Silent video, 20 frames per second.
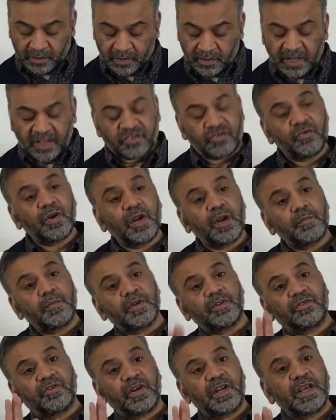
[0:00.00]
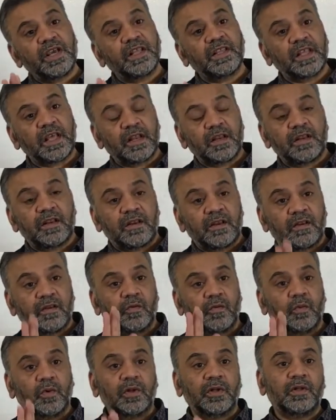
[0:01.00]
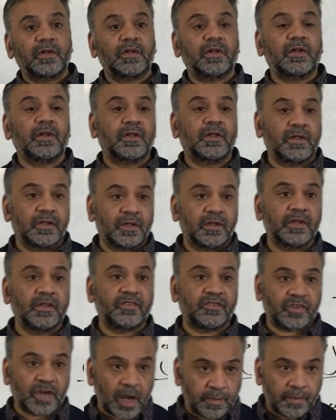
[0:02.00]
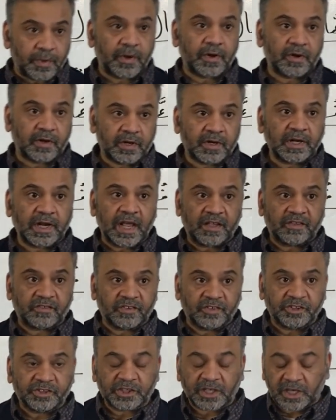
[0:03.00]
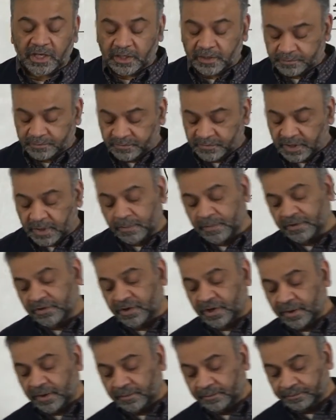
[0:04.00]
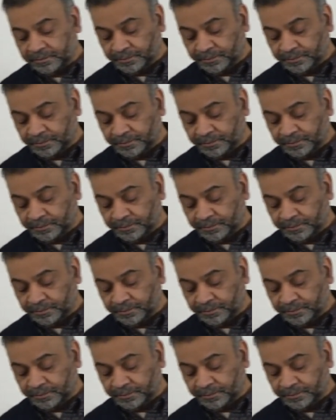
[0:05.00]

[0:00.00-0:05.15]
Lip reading: Let's do number 3 and then we'll stop our class, inshallah. Number 3.